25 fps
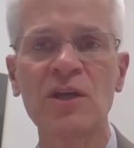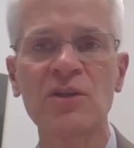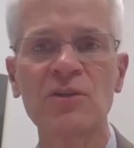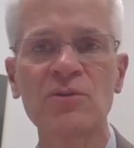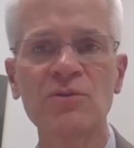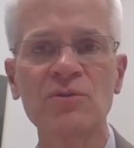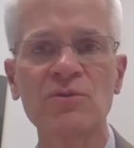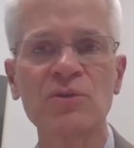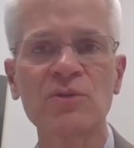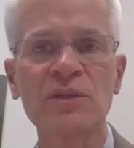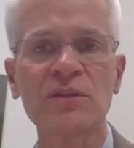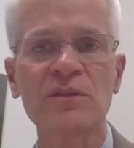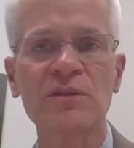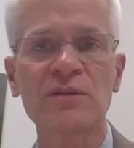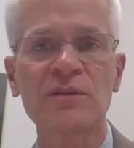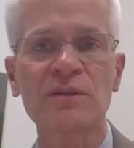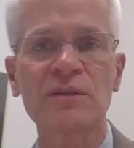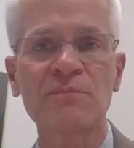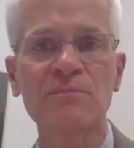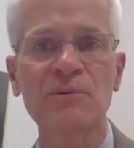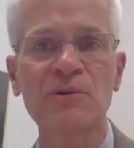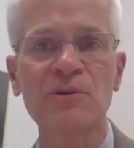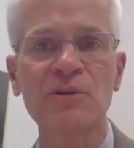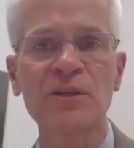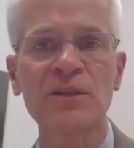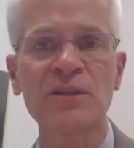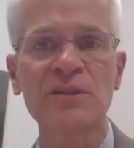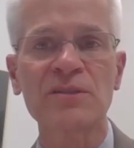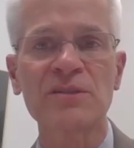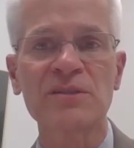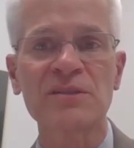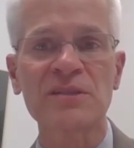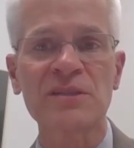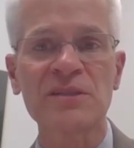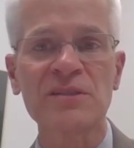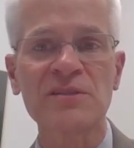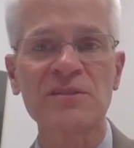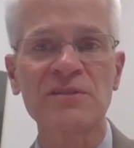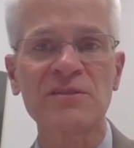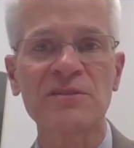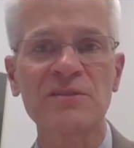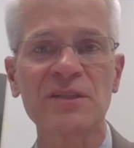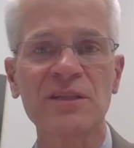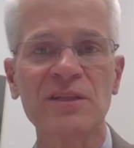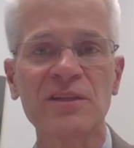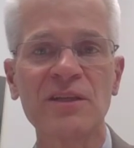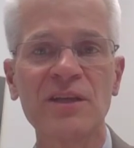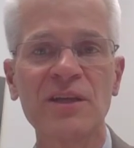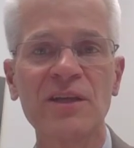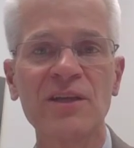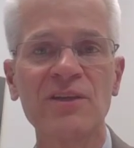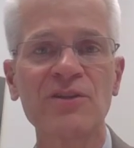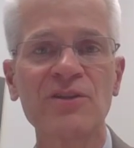You treat the employees decently.